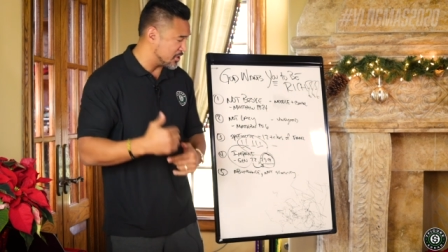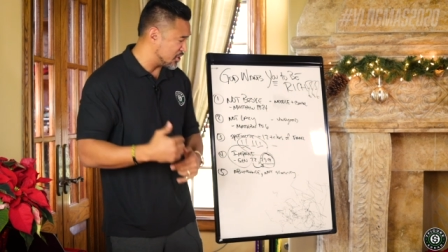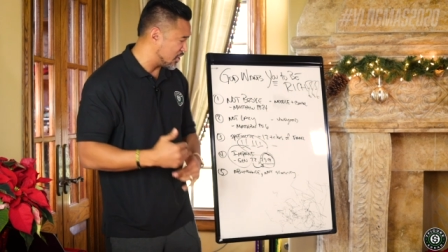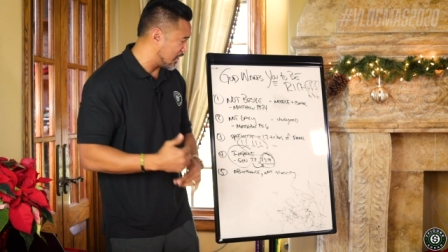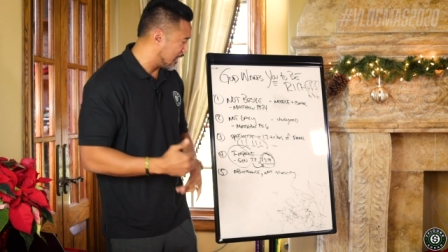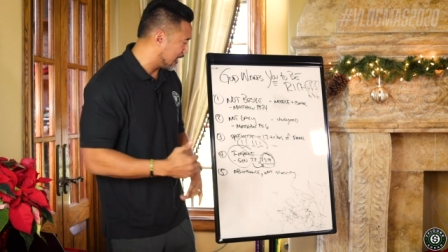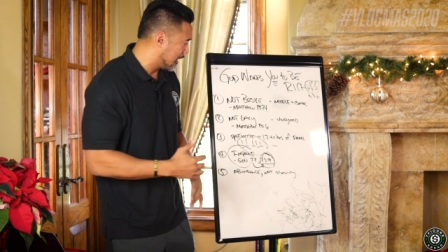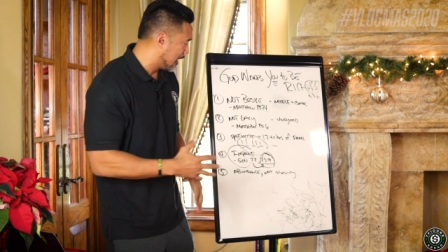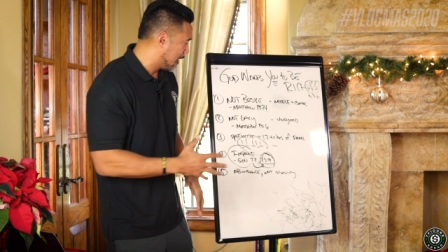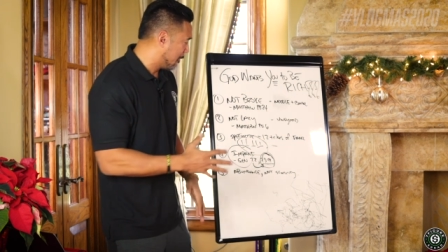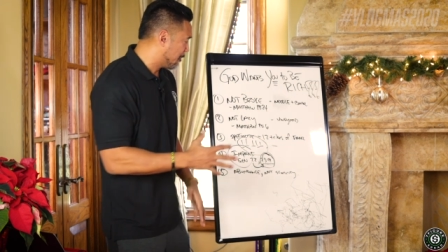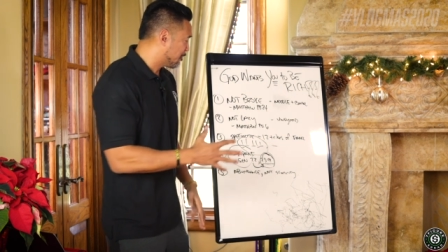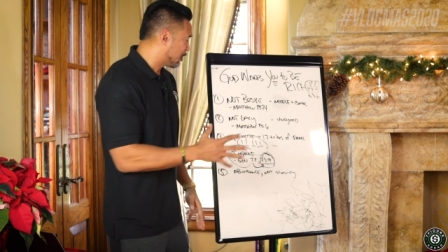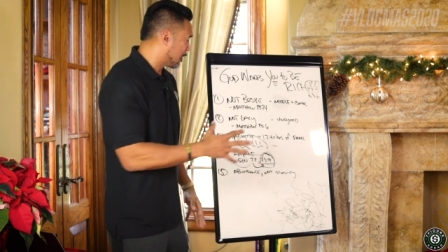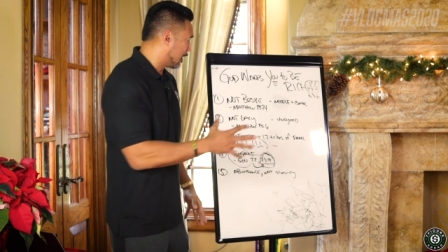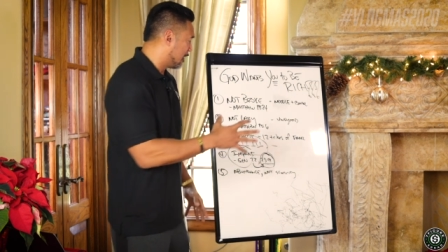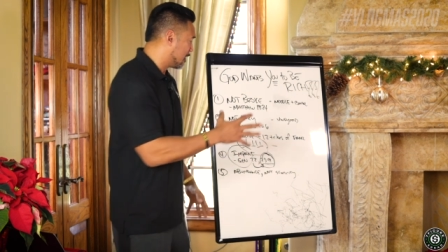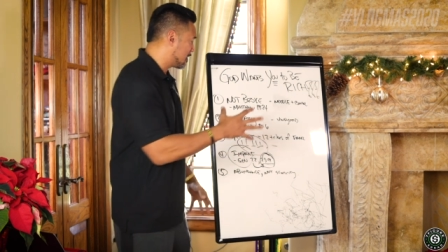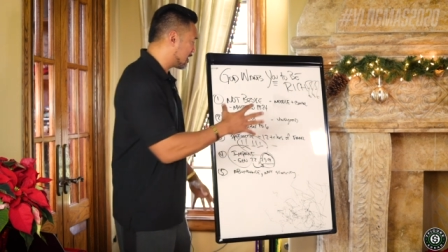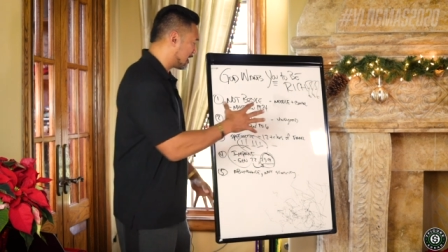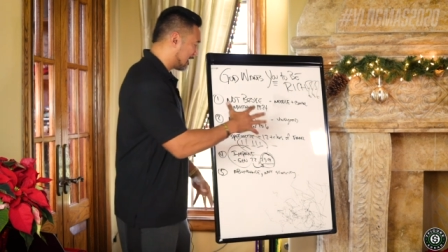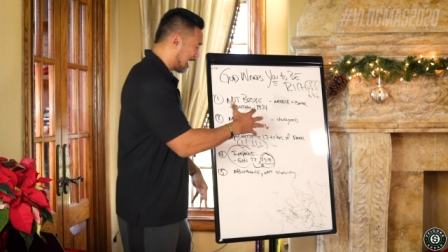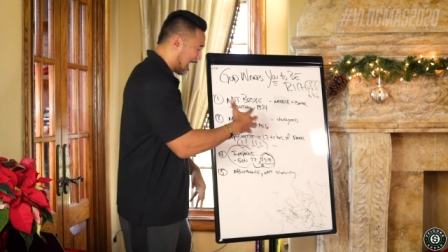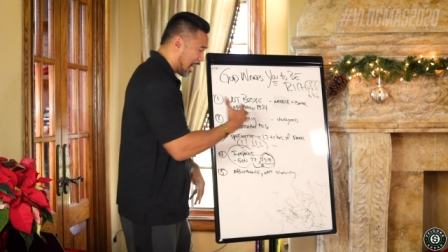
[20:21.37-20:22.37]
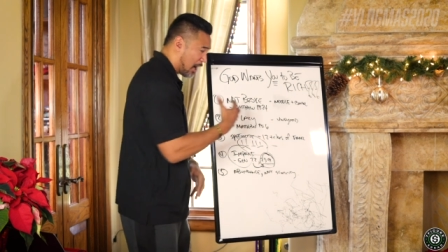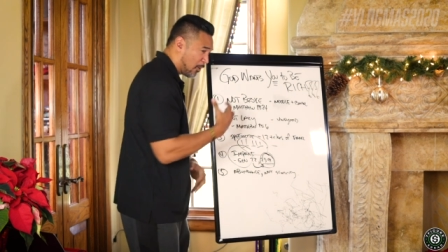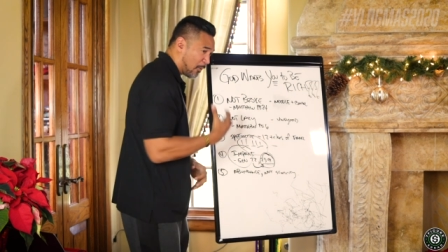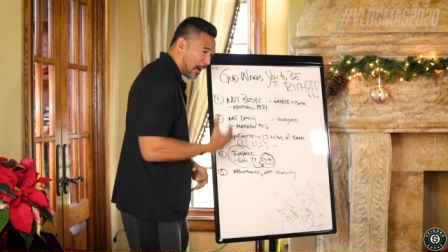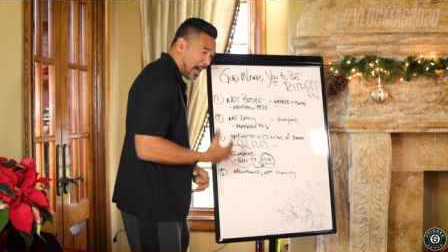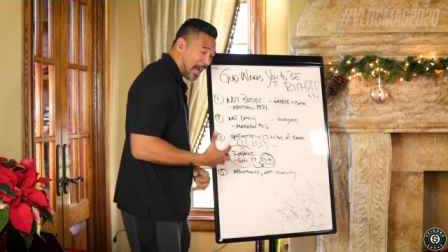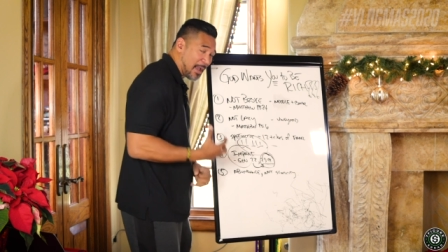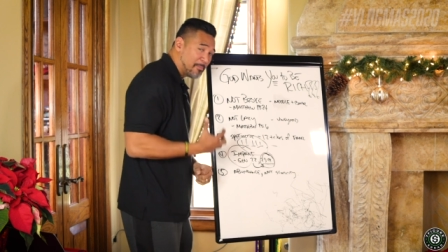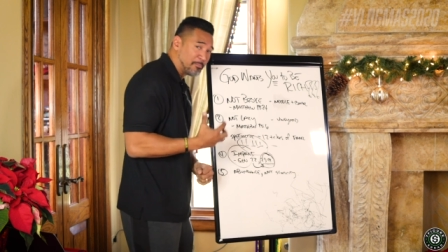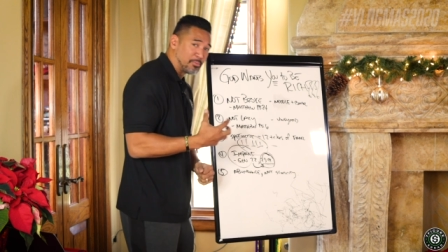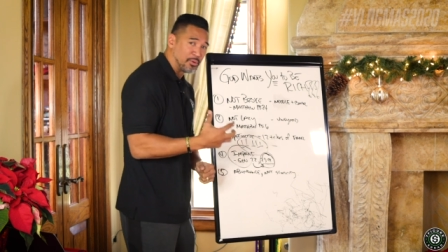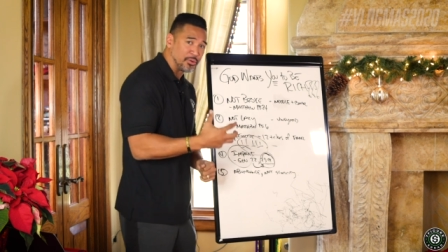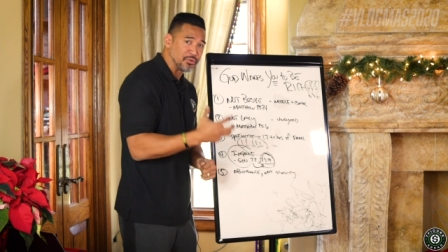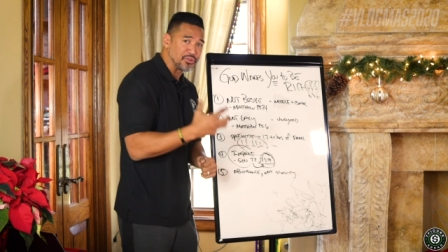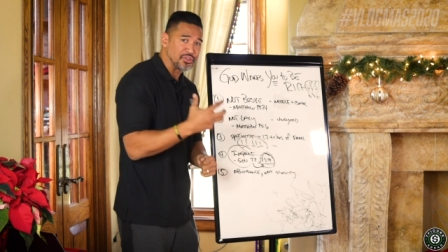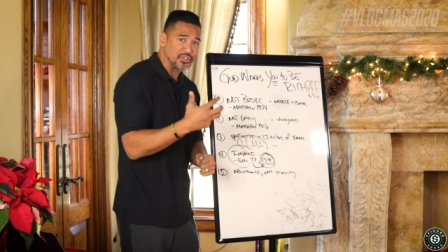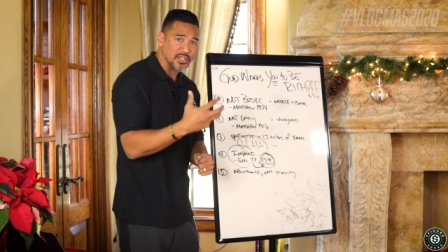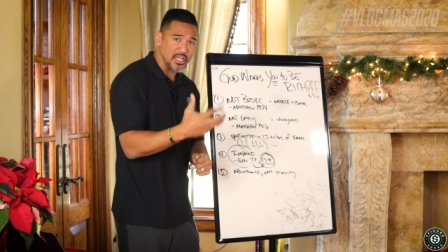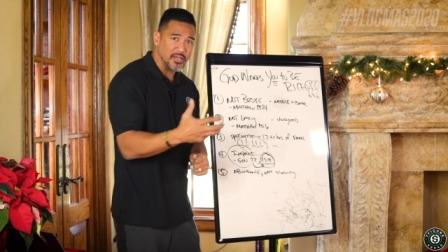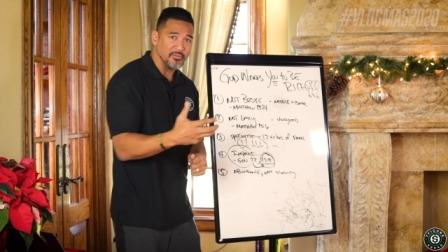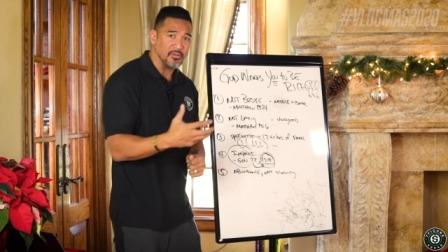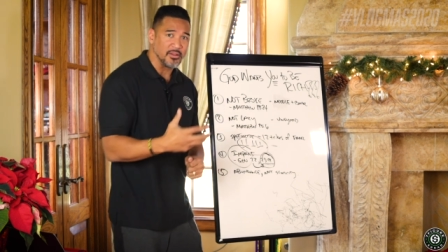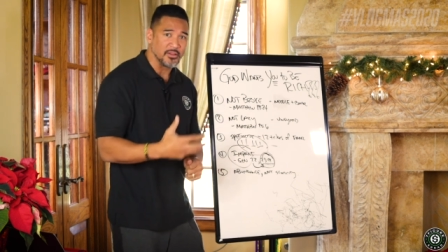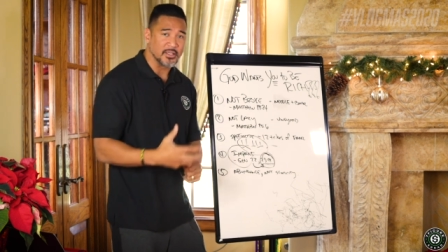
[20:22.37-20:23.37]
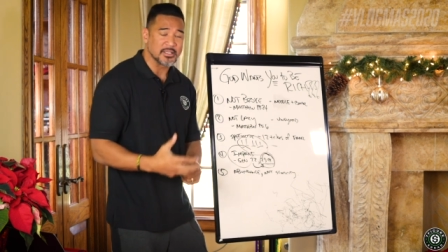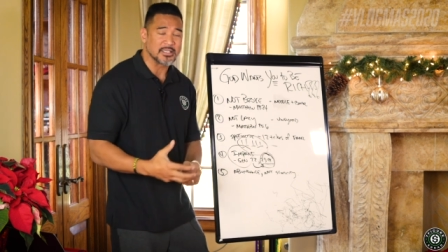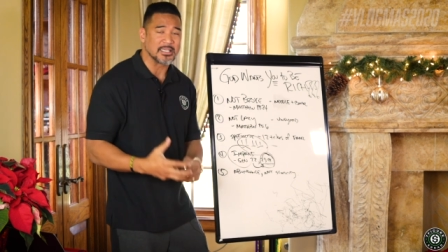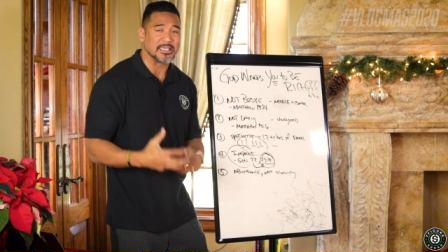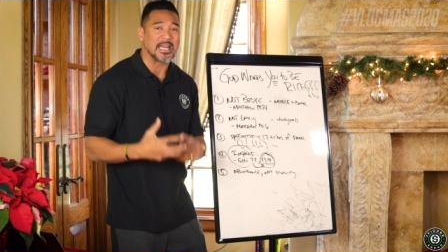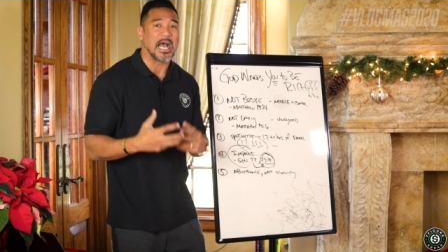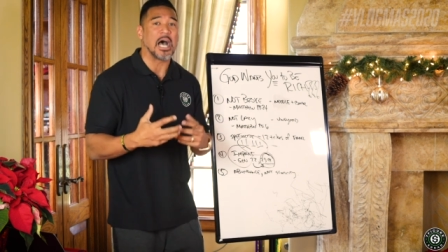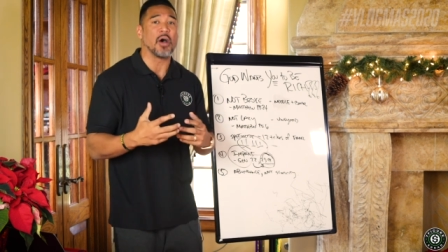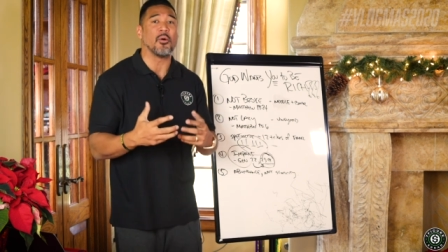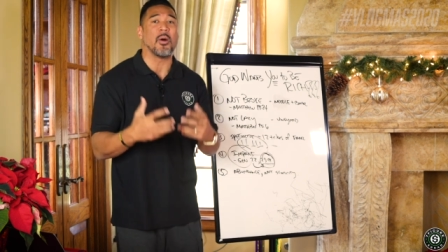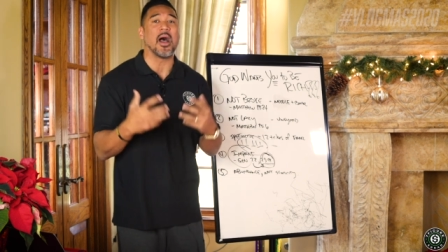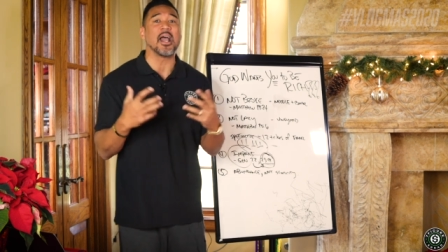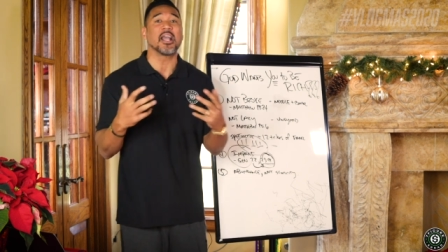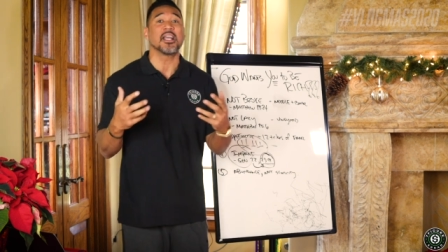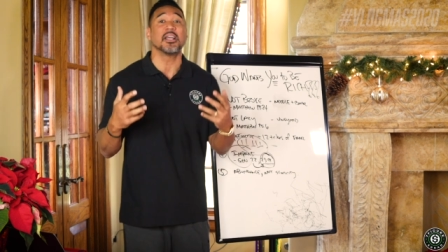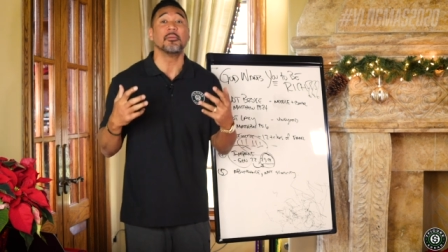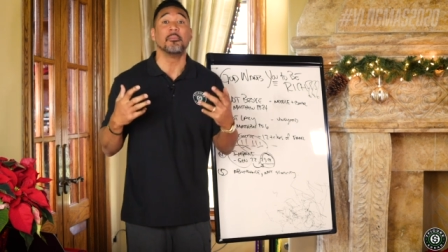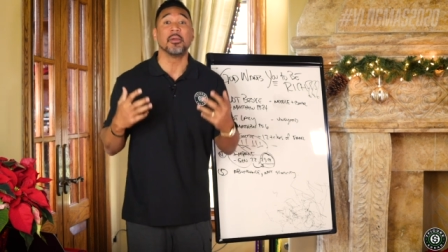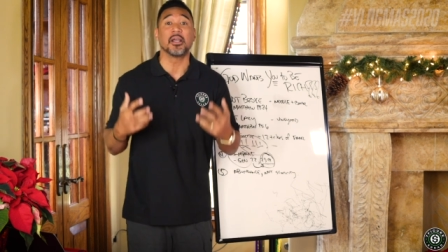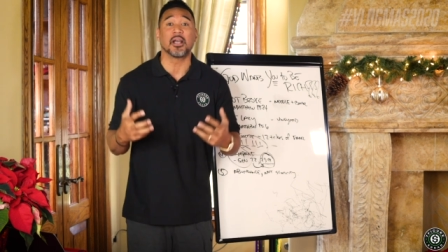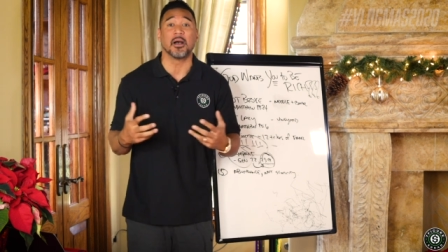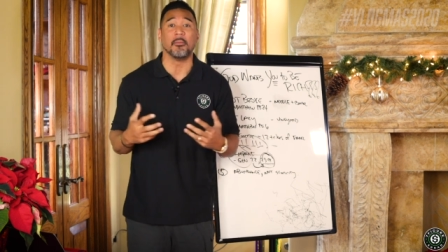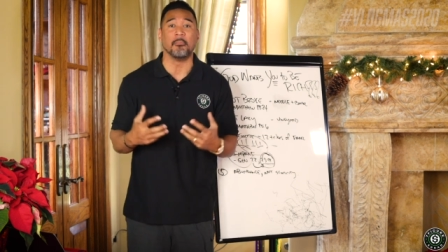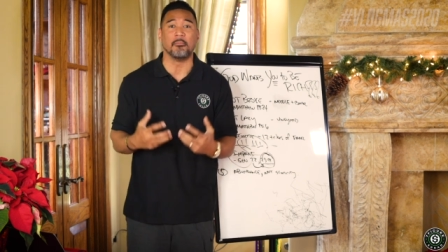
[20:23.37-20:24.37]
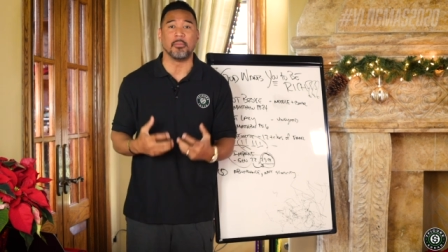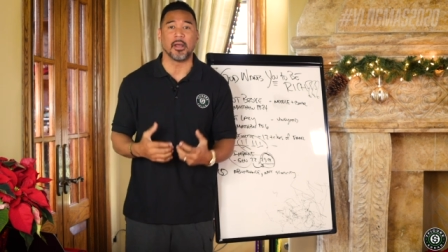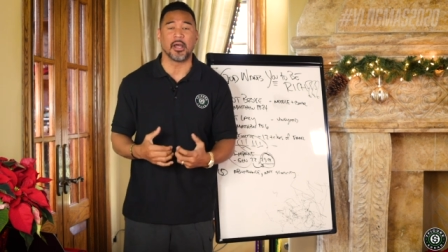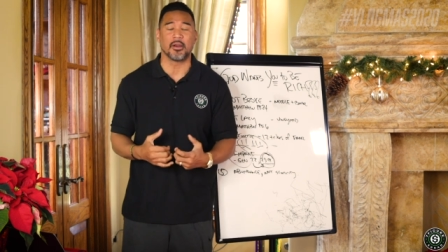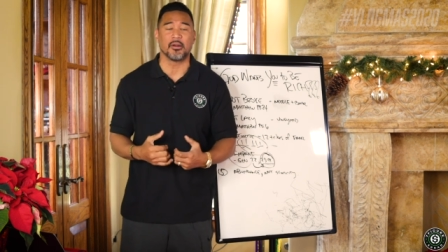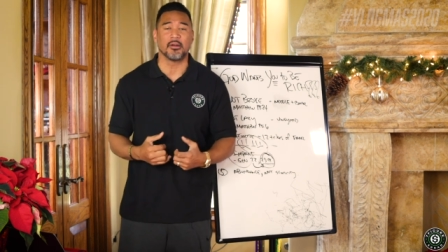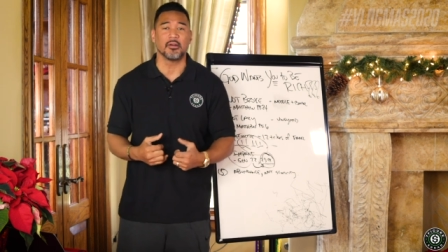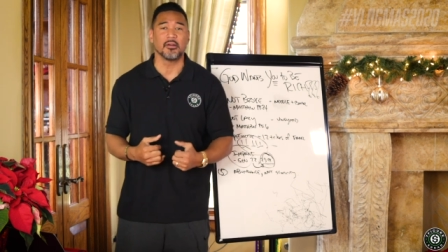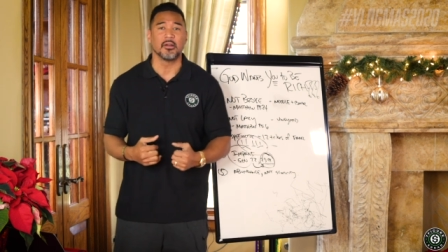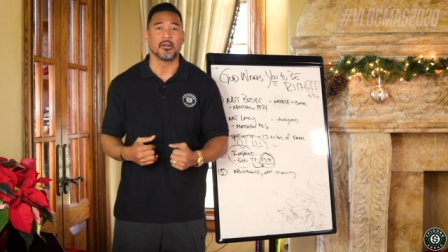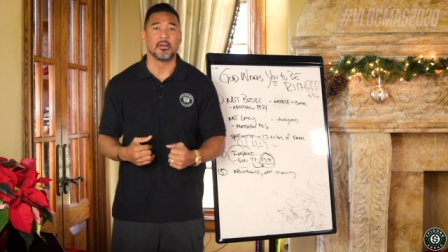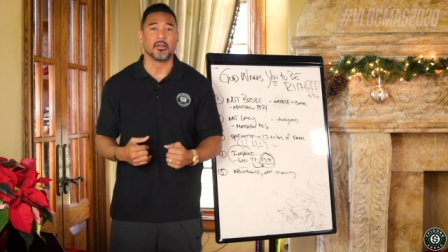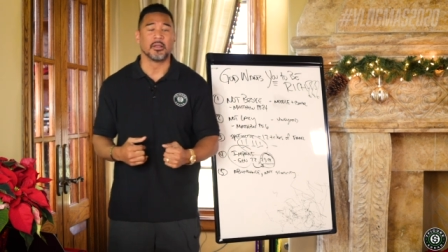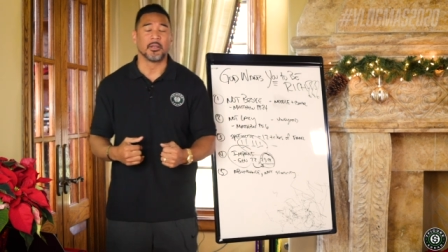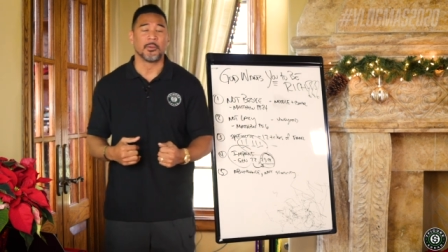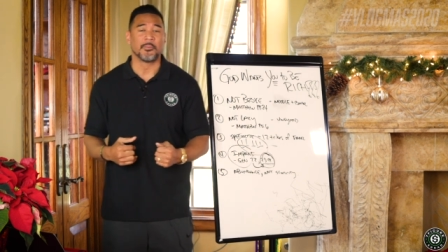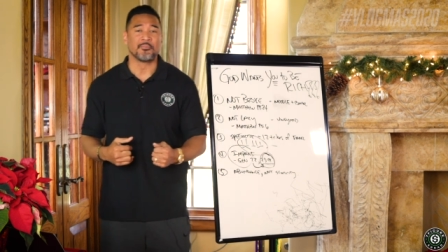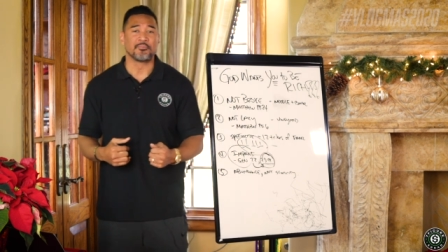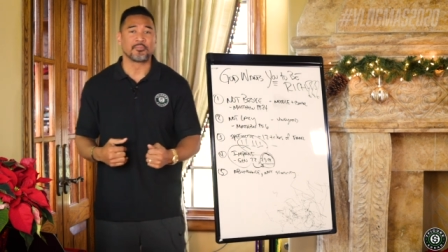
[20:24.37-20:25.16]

I'm just saying this is how I'm perceiving this and how I can become better,